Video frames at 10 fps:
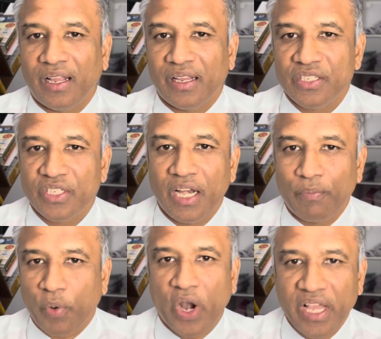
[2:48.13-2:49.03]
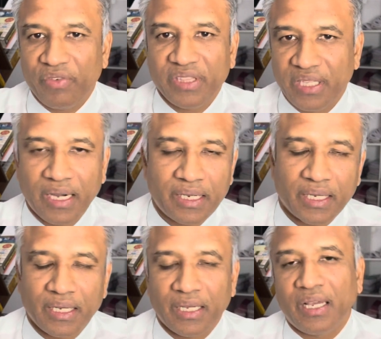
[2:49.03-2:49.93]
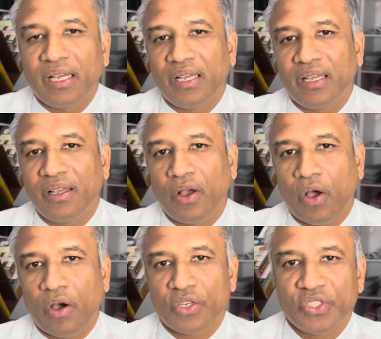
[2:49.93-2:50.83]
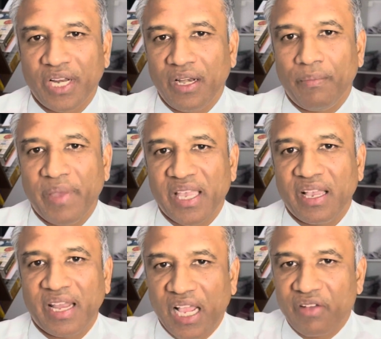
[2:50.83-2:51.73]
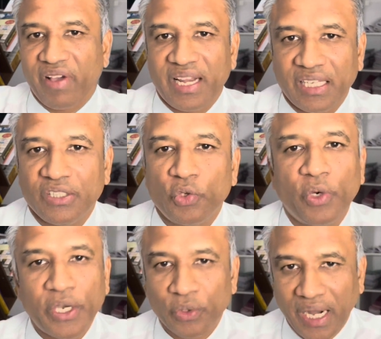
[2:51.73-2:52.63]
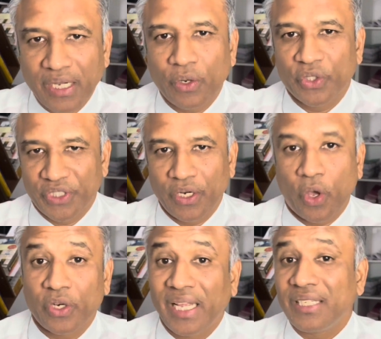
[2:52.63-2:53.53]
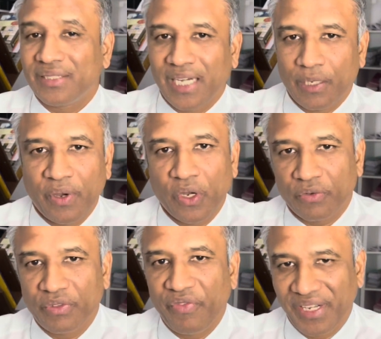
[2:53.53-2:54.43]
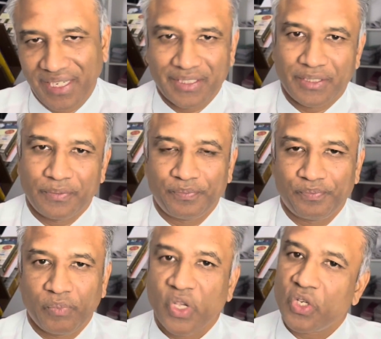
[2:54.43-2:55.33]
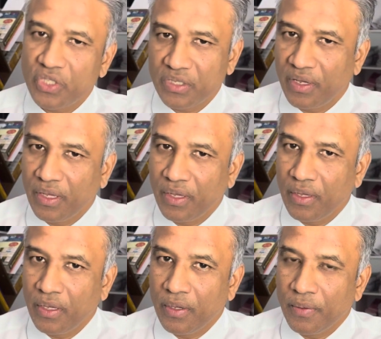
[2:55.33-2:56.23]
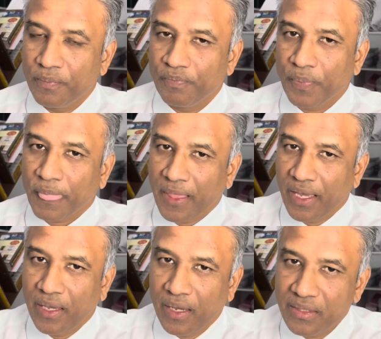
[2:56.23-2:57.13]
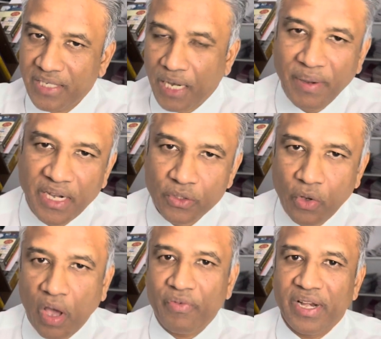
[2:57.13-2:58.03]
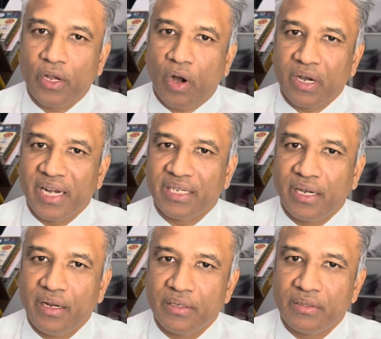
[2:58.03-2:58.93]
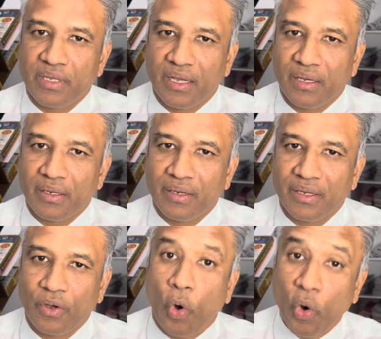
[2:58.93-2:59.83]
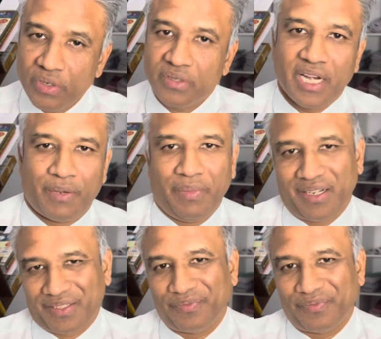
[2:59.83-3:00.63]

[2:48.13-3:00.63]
still prodding with that or still making an inquiry into, into that question or that statement of the witness, because his statement is gone when he contradicted his uh, own statement,